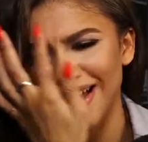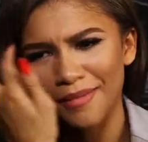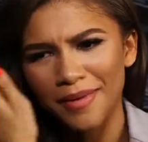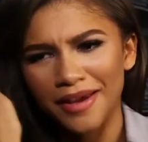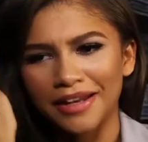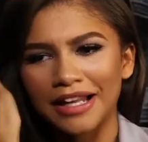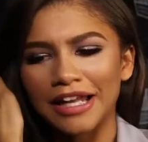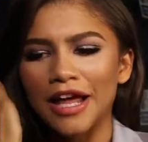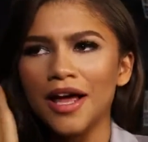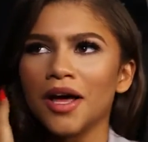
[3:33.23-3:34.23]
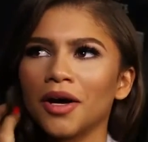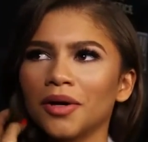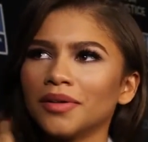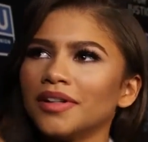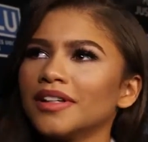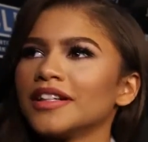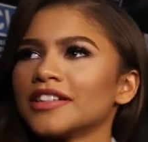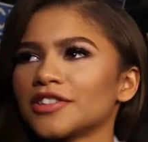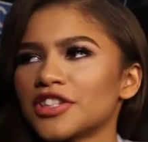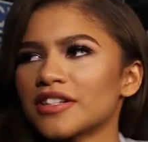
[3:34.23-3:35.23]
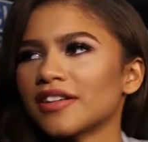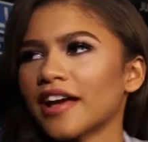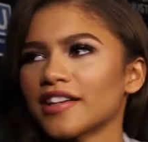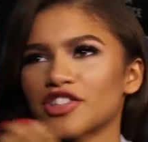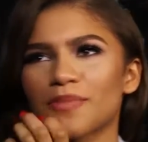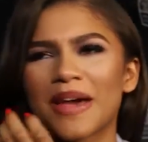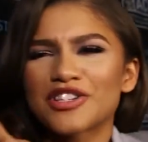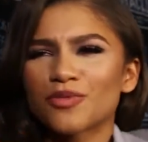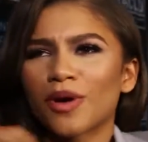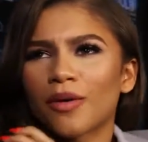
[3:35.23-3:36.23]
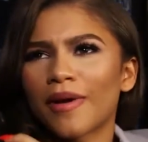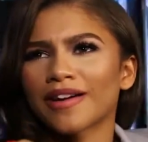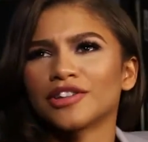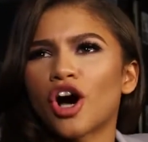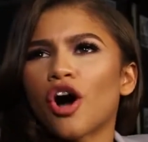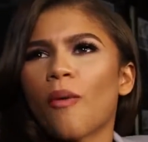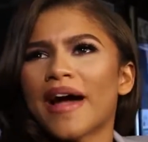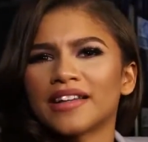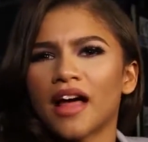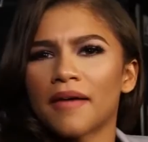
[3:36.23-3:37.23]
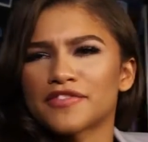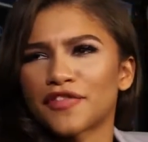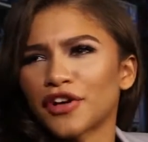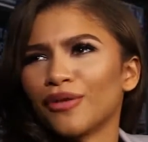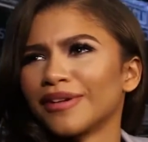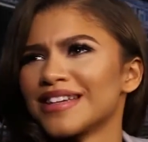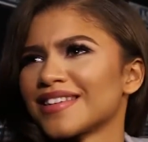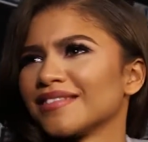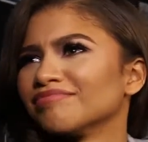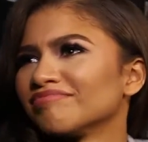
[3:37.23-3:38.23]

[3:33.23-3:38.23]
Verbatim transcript: I mean, hello. She like she makes you want to wear long white gloves for no reason.